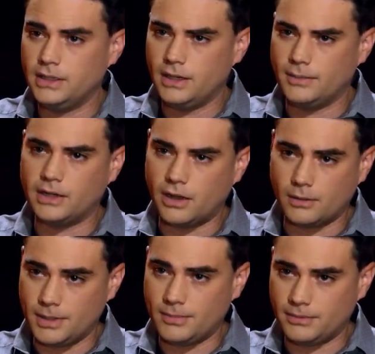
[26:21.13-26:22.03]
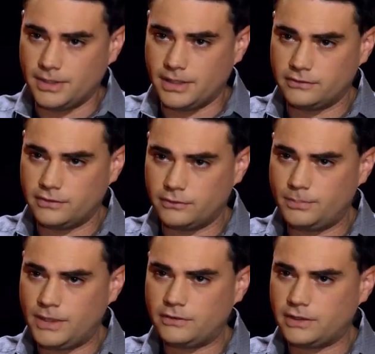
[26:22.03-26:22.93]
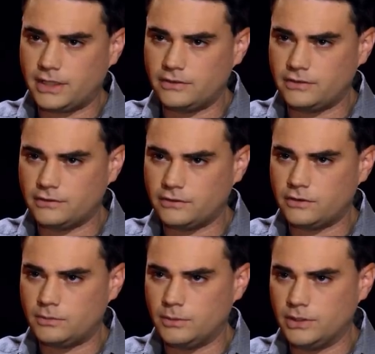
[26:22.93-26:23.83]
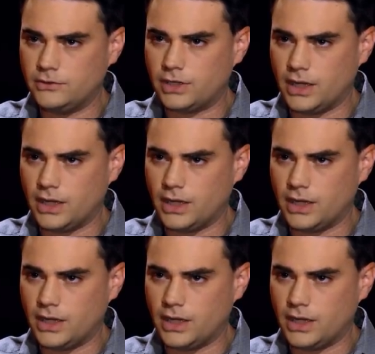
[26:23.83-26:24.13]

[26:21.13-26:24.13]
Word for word: among young people, because there's basically a consensus that's been reached